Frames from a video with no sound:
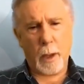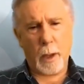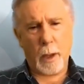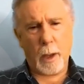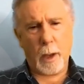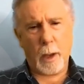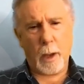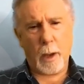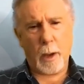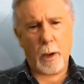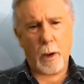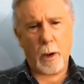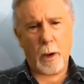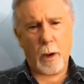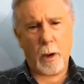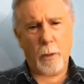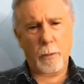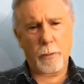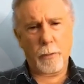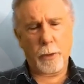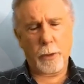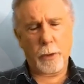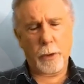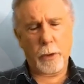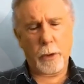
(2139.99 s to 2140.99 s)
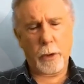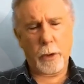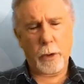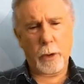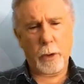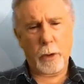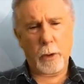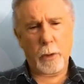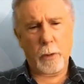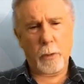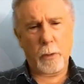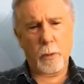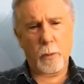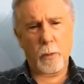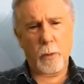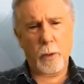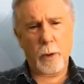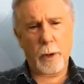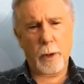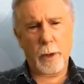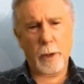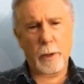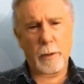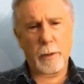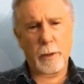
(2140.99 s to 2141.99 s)
often
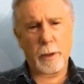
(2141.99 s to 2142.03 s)
really